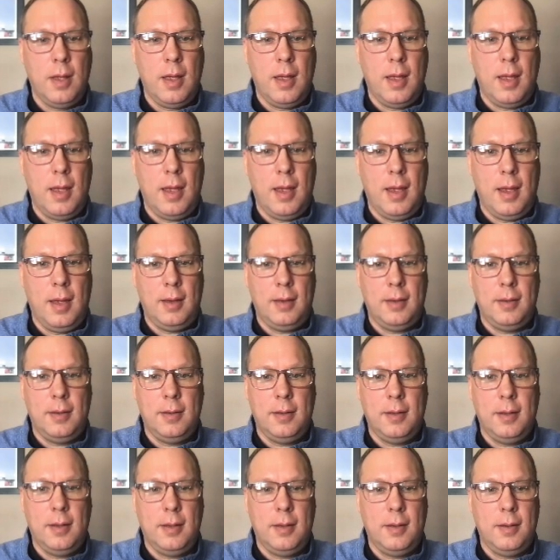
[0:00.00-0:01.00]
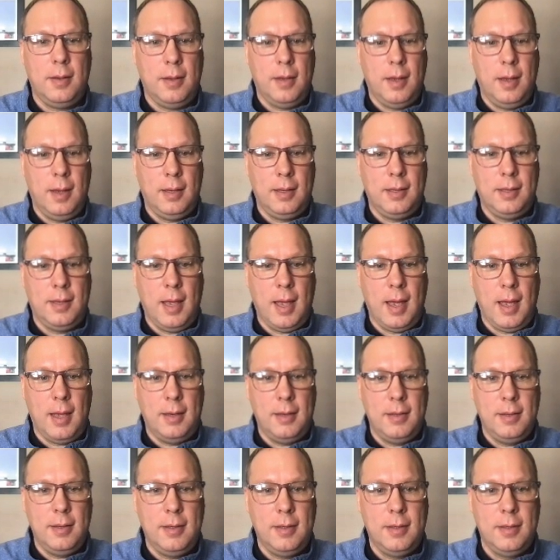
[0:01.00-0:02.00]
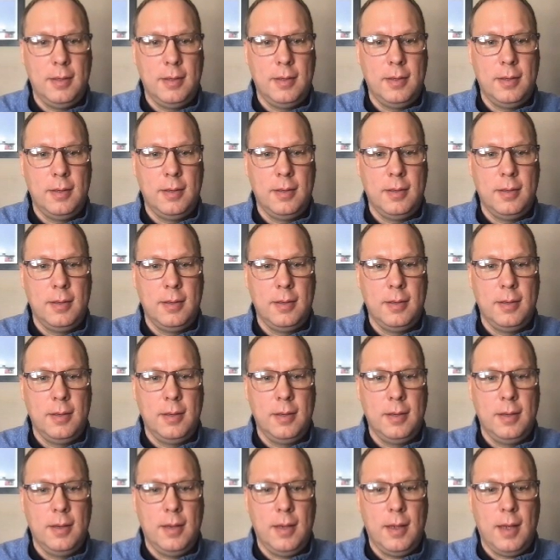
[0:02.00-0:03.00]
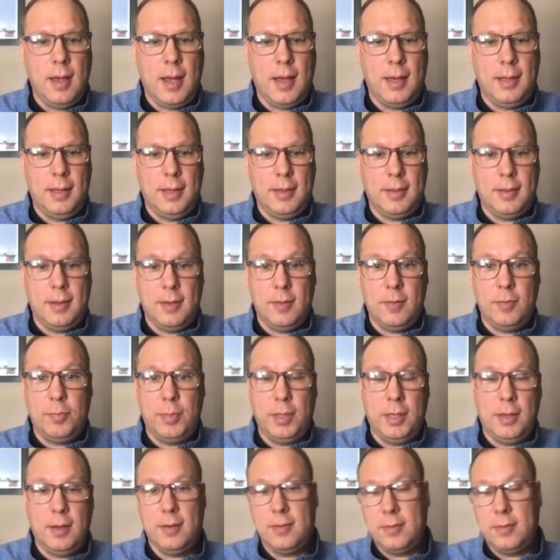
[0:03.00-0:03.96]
And again, I get this because